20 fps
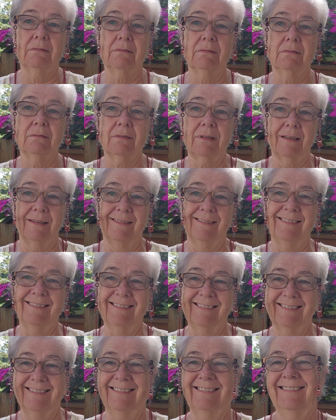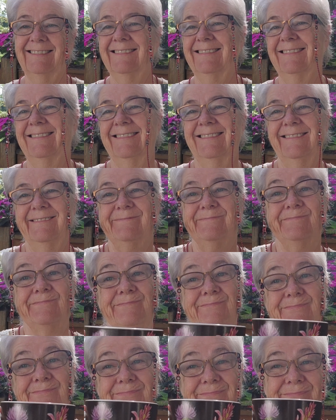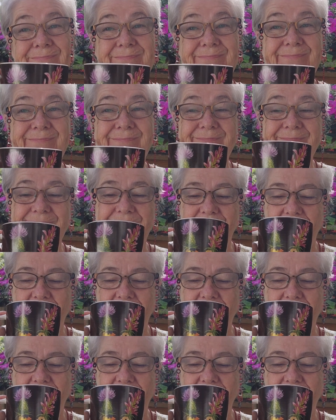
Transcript: No one is speaking in this clip.